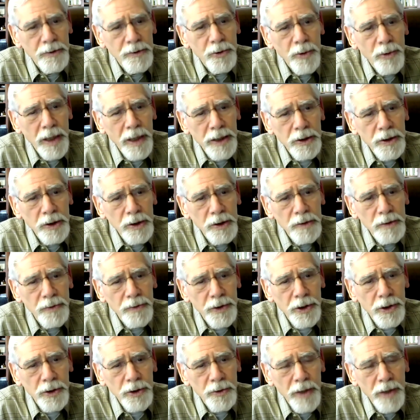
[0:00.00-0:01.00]
director of a
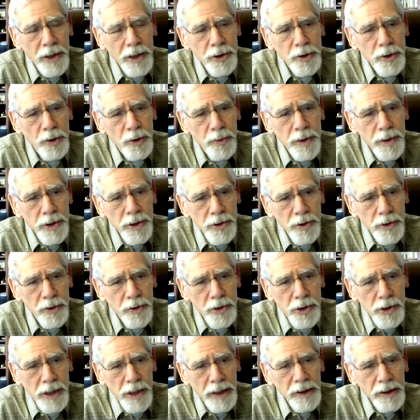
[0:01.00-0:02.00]
congressional research
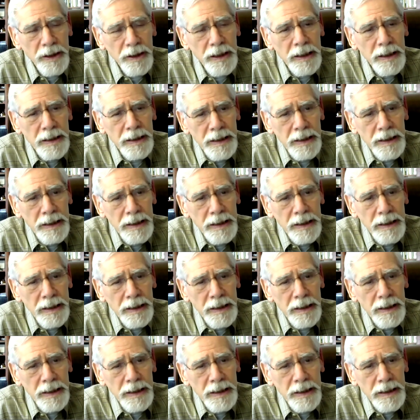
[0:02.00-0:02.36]
center,